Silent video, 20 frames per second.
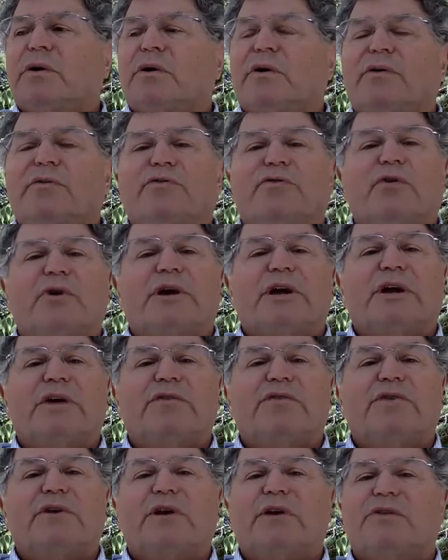
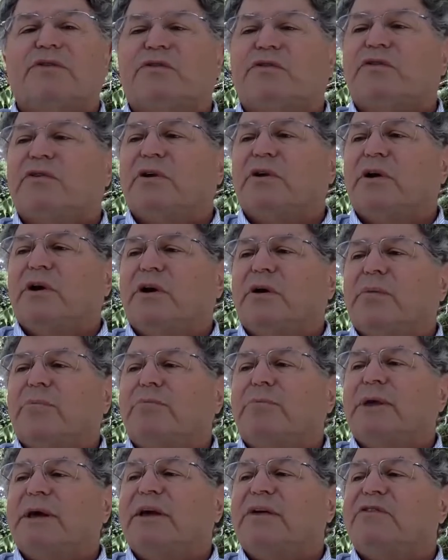Forgiveness
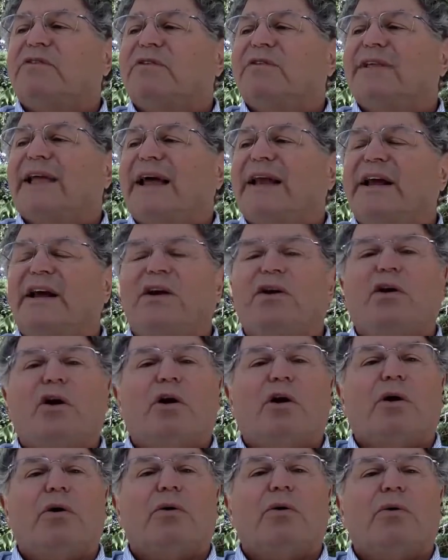means letting
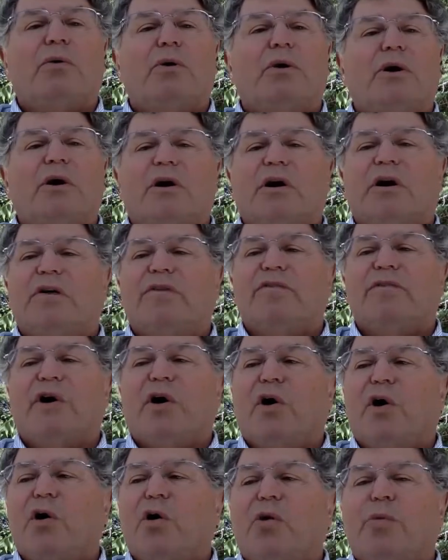go of the
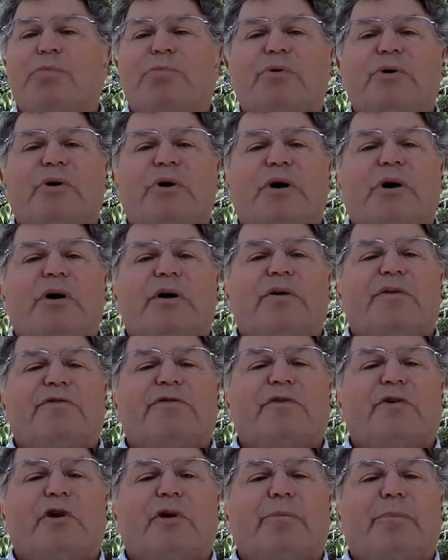hope
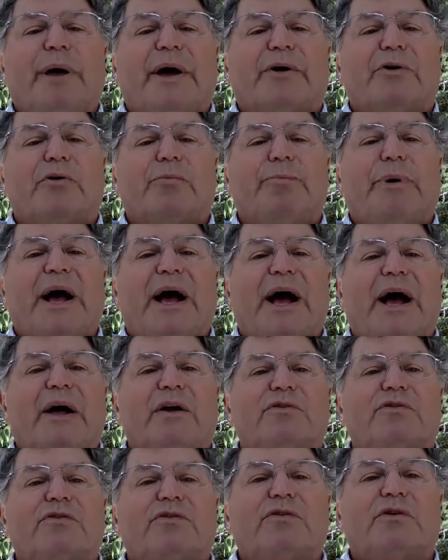for a better
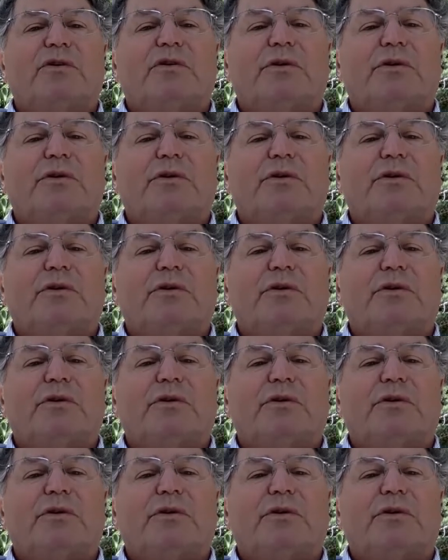past.